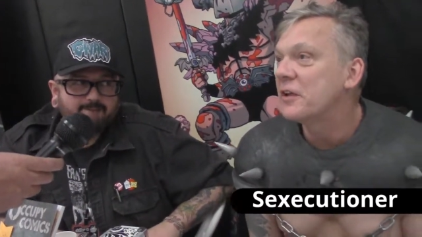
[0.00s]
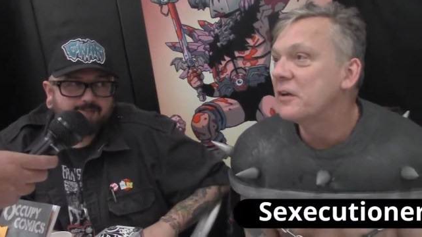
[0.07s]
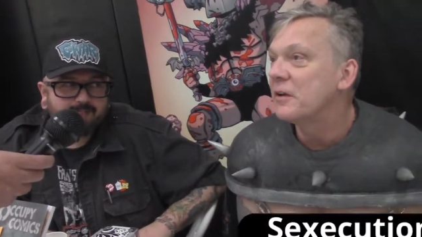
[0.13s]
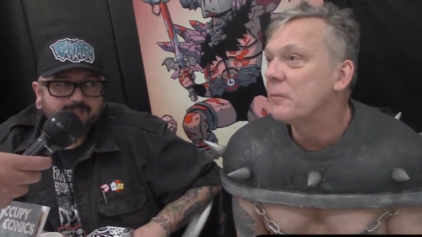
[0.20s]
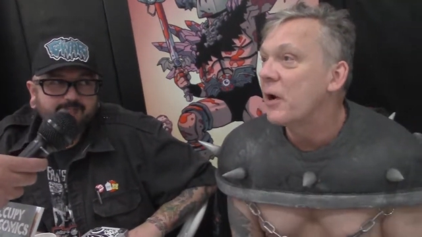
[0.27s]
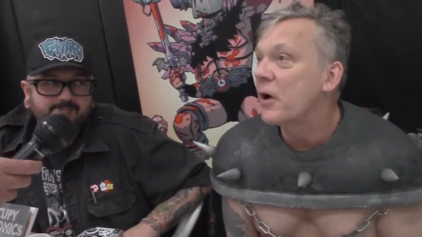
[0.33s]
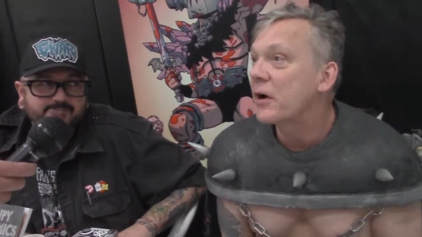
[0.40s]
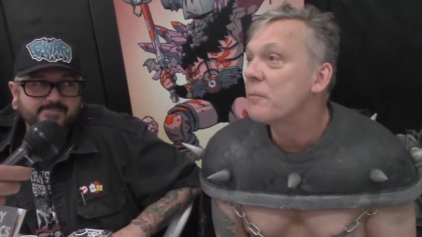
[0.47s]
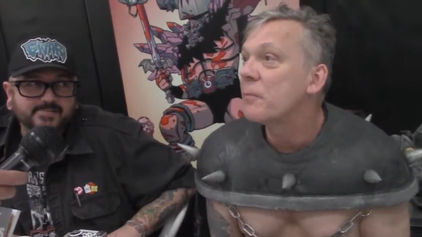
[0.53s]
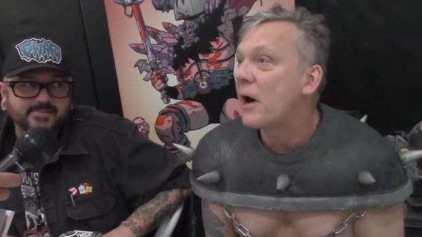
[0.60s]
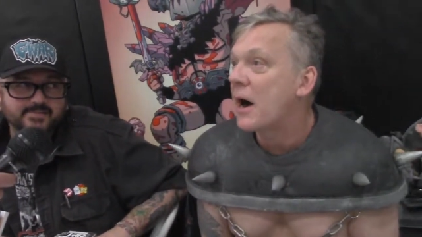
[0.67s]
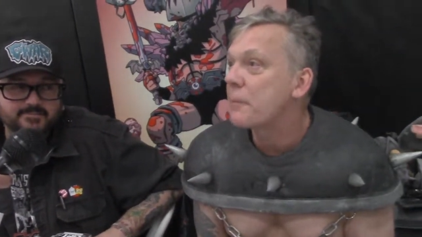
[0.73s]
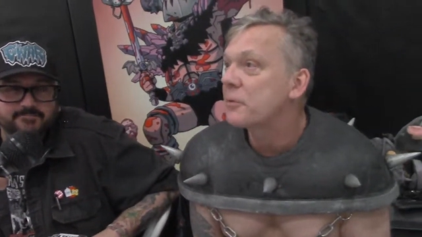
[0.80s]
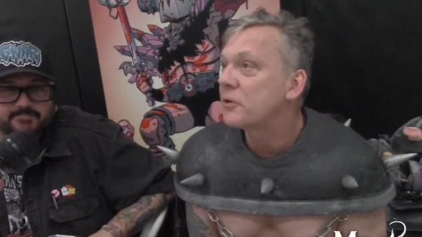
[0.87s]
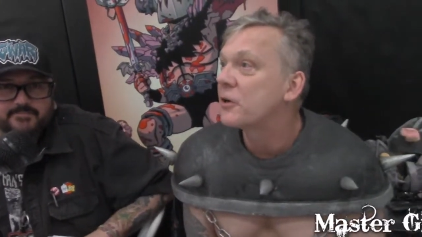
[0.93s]
Speaker 1: in American
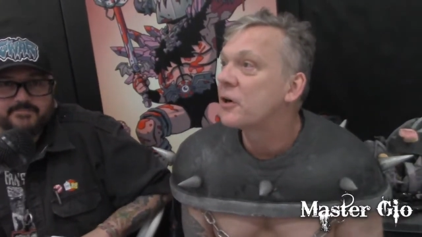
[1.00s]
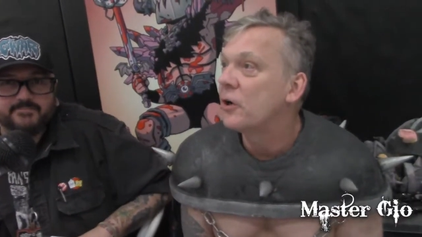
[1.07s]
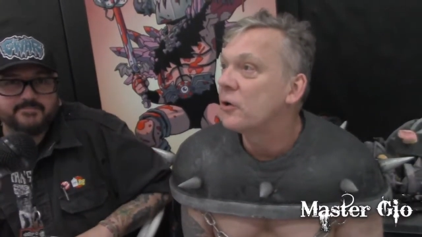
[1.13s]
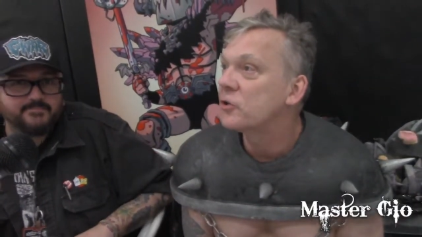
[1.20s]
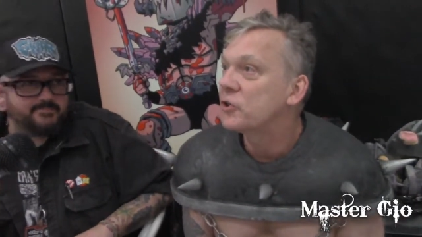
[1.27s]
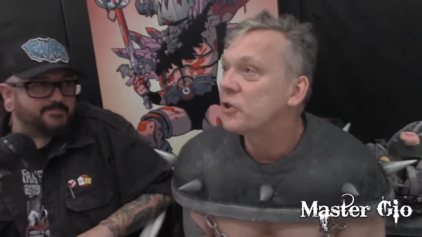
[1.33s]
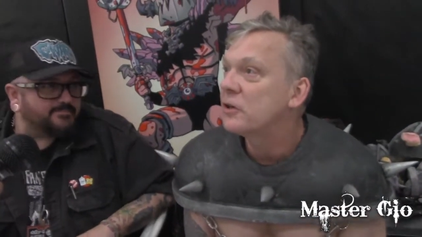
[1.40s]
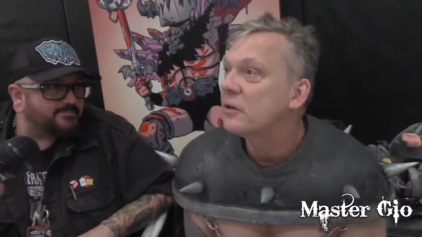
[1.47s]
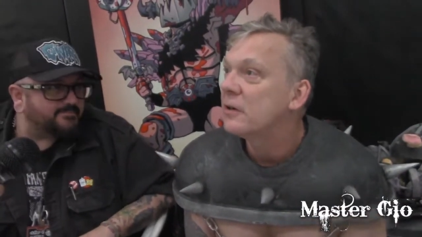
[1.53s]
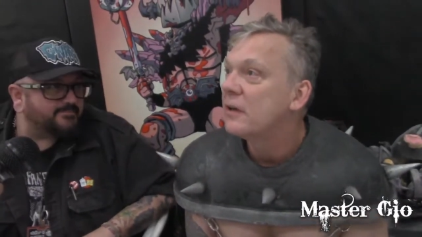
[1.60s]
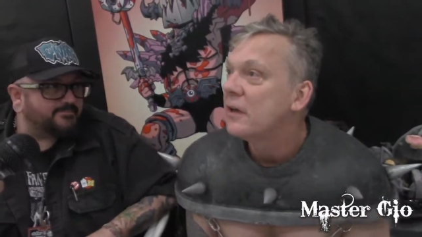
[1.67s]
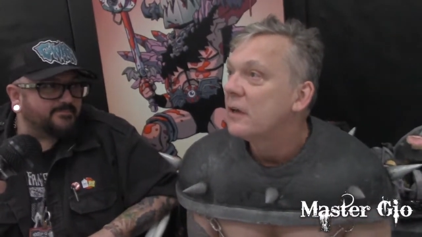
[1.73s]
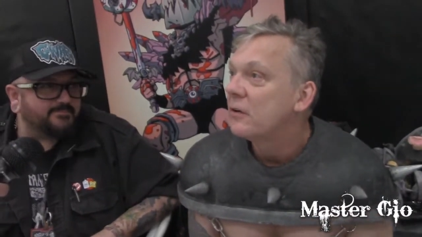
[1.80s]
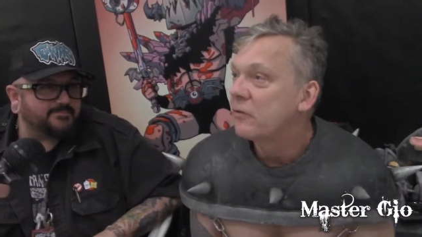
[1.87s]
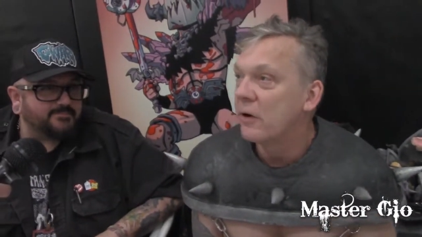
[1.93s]
popular culture,
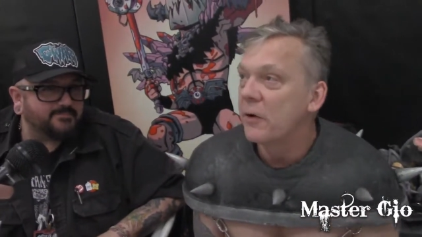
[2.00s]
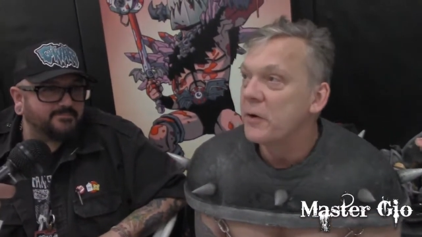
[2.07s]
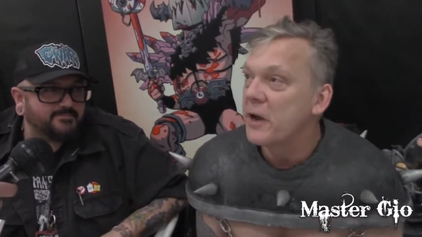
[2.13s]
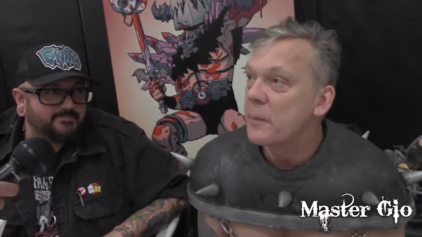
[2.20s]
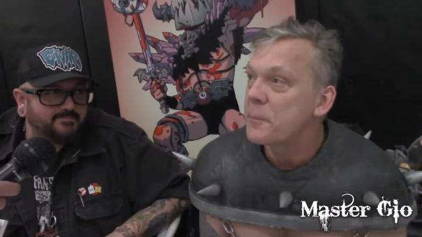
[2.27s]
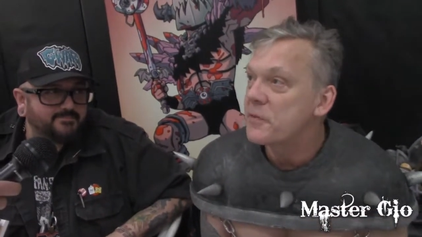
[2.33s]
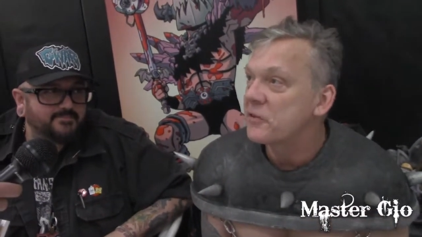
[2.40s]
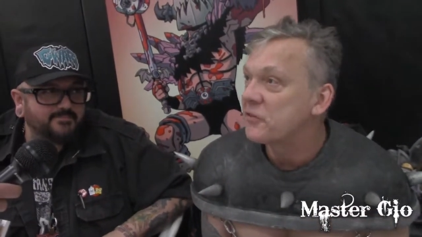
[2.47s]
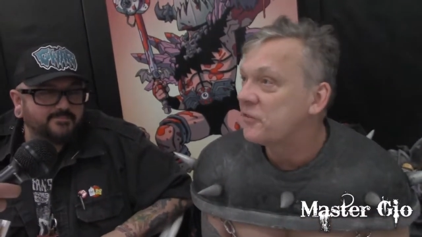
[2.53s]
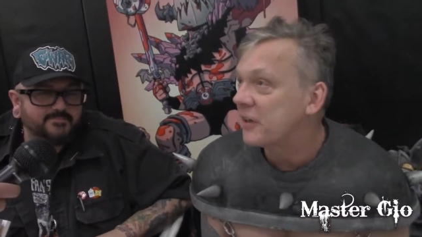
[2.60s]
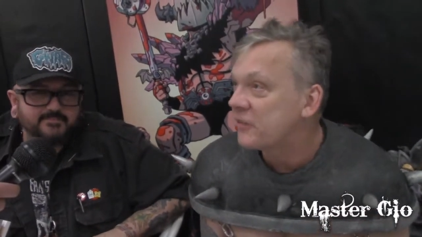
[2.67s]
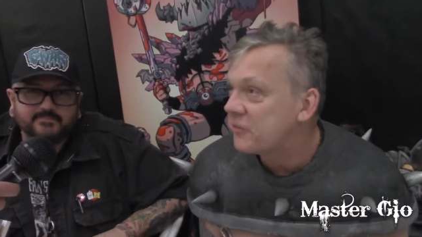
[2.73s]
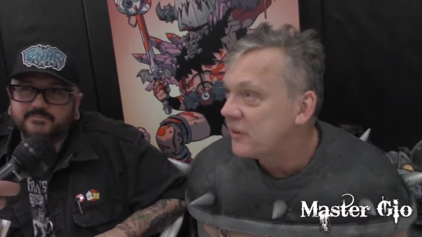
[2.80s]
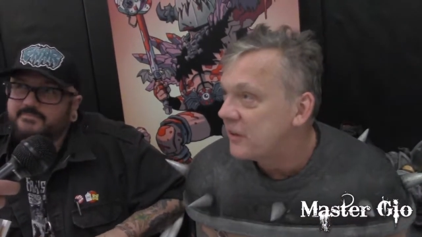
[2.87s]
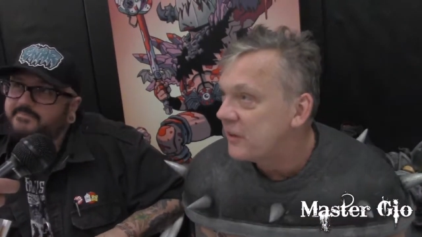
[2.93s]
growing up in the
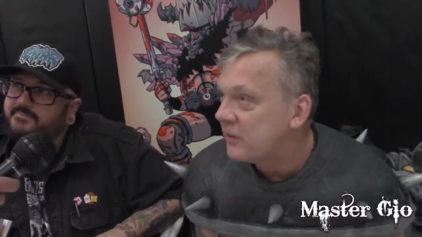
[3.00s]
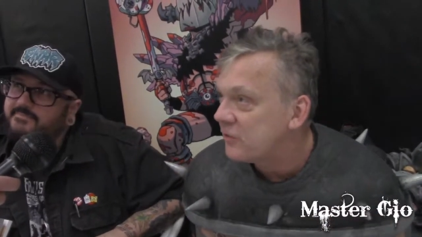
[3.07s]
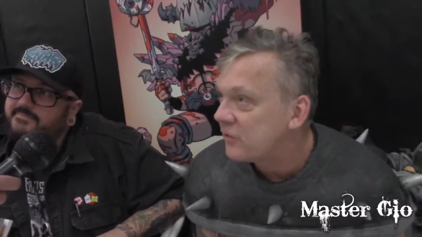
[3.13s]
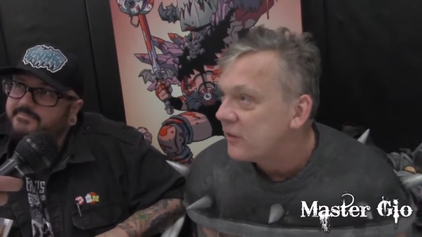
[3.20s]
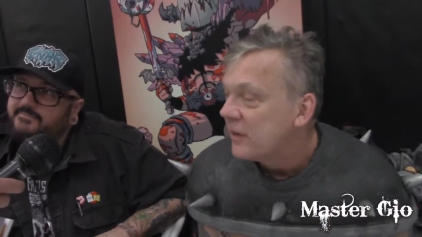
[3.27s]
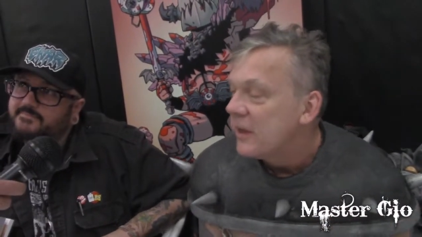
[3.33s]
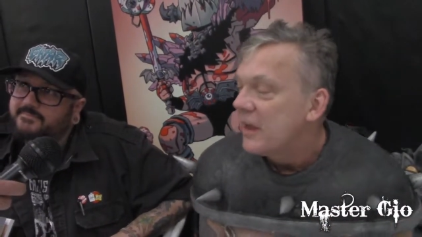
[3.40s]
sixties,